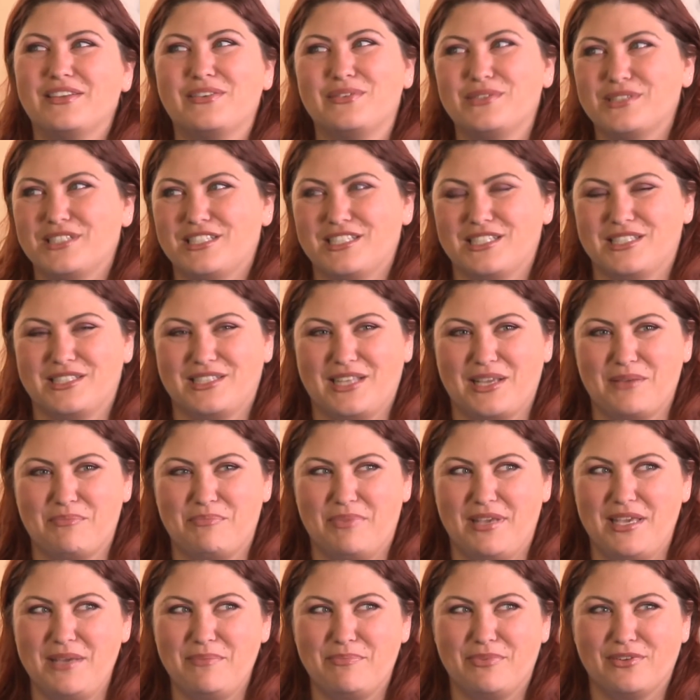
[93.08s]
There was just like
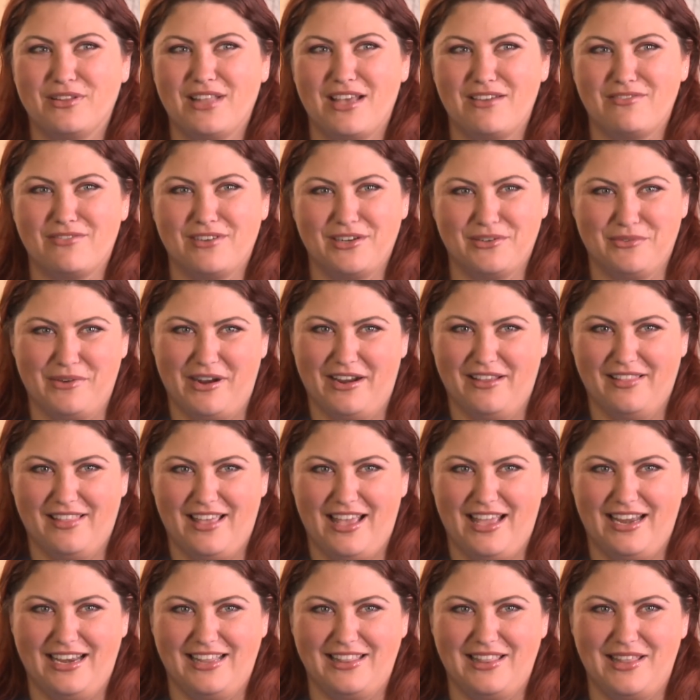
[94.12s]
people everywhere
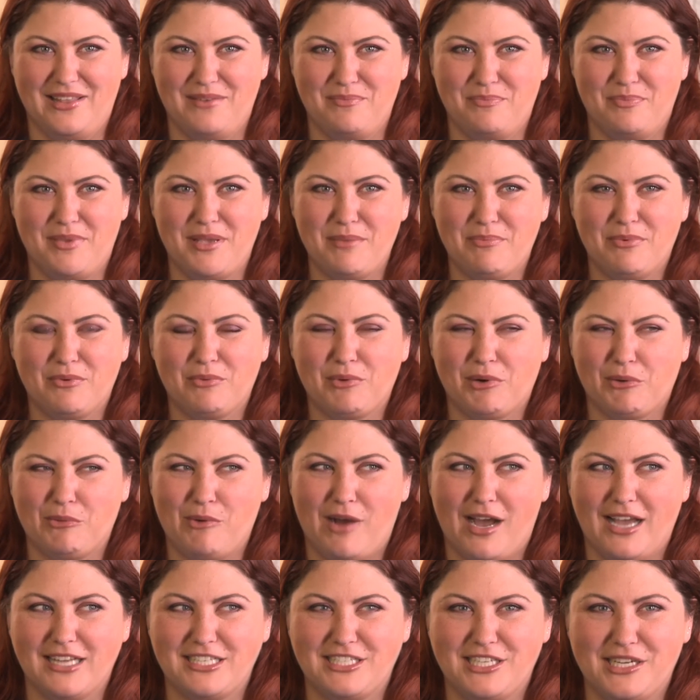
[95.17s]
then, and then people were
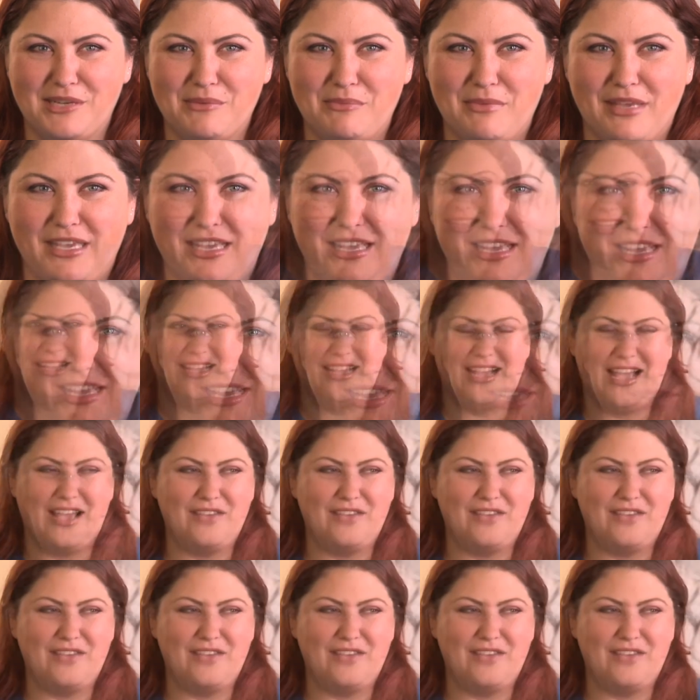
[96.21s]
watching me.